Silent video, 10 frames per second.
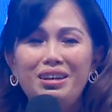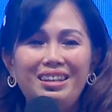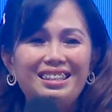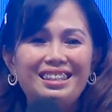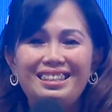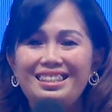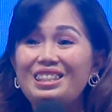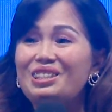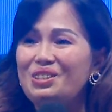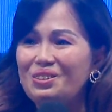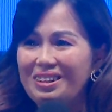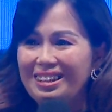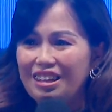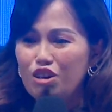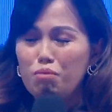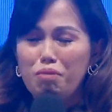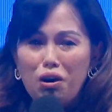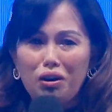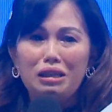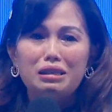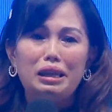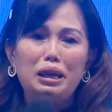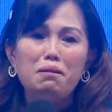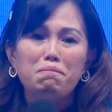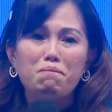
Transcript: this is just a joke. But honestly,